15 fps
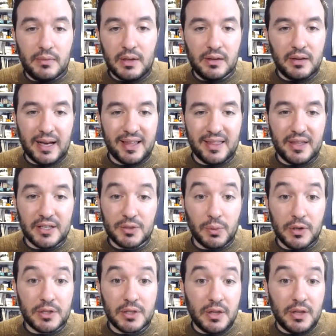like this
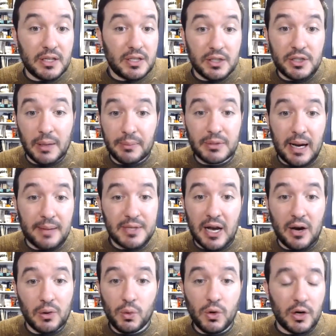was this is sometimes how
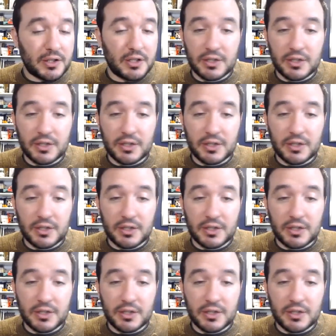it works.